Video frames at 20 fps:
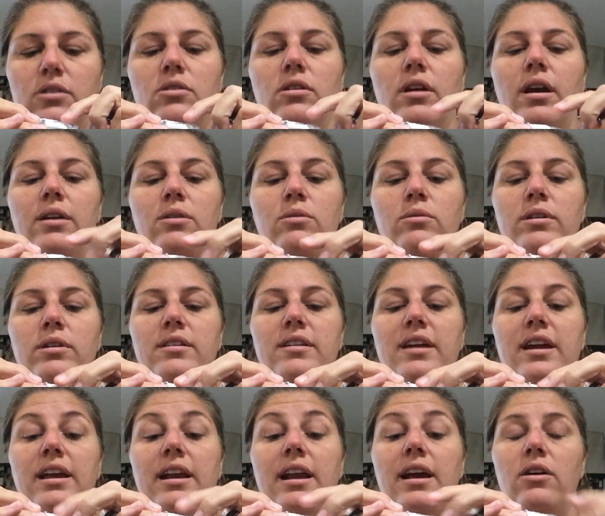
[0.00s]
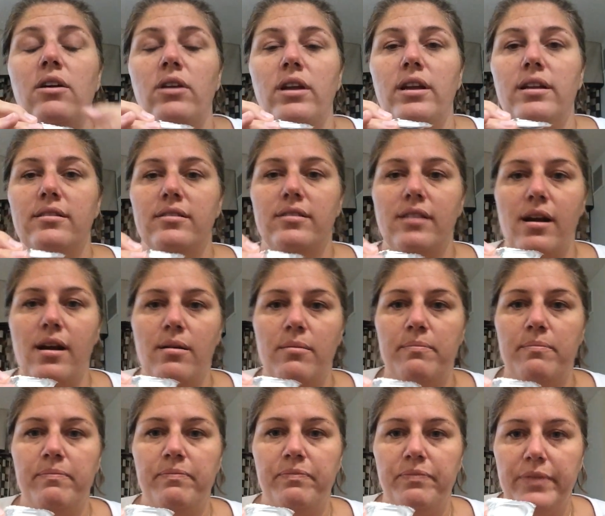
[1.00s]
I don't want to take it out. It's
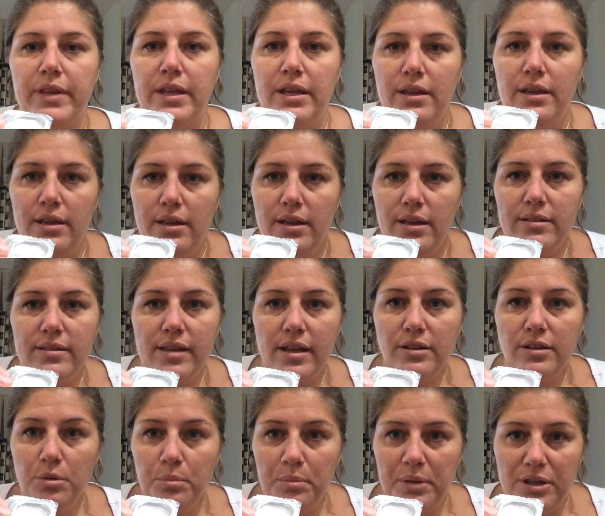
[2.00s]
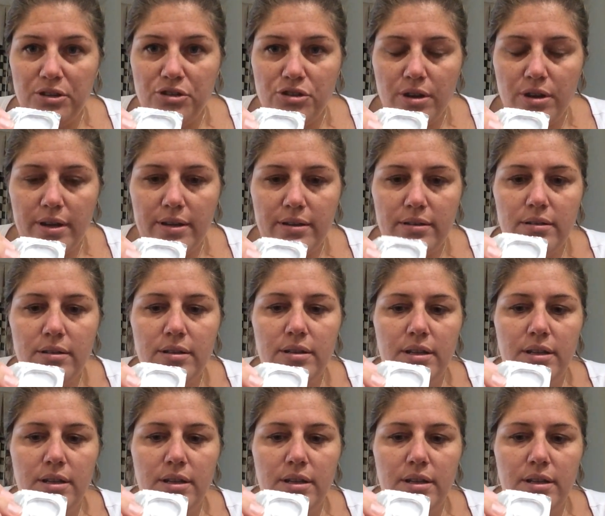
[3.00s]
endometrin.